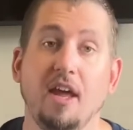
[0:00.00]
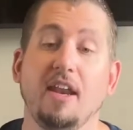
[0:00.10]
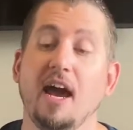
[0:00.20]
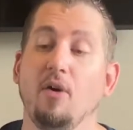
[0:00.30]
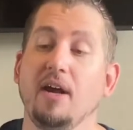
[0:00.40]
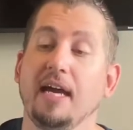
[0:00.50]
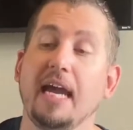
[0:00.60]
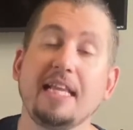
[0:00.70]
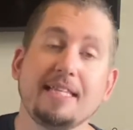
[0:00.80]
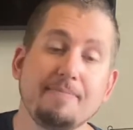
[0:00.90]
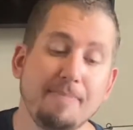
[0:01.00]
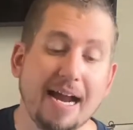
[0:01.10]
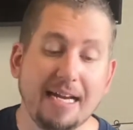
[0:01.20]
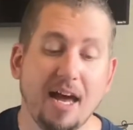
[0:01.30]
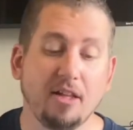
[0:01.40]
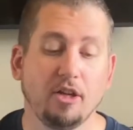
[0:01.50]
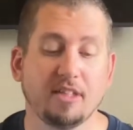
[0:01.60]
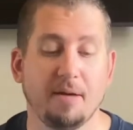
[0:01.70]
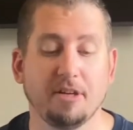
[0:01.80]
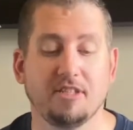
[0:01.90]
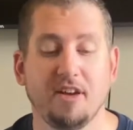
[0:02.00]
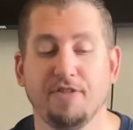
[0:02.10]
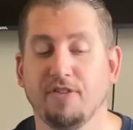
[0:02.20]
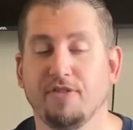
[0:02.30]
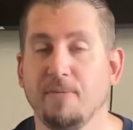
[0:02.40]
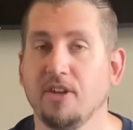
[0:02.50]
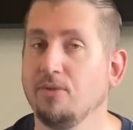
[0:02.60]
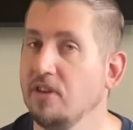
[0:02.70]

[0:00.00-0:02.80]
Now, it might not look that much different from this one.